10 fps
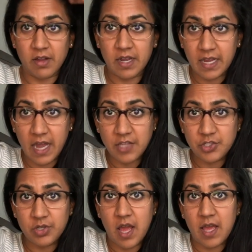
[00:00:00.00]
And I had
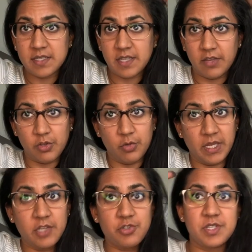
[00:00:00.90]
asked you guys if you'd be
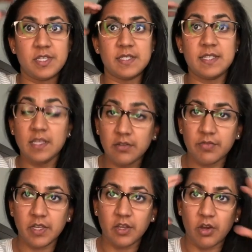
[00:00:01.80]
interested in seeing a
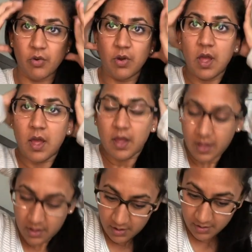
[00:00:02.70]
video
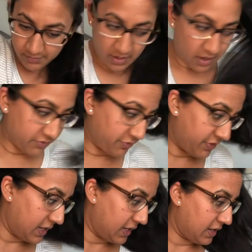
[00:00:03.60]
of
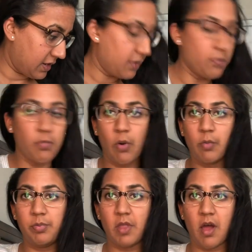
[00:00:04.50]
the
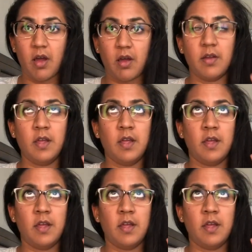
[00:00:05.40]
Montblanc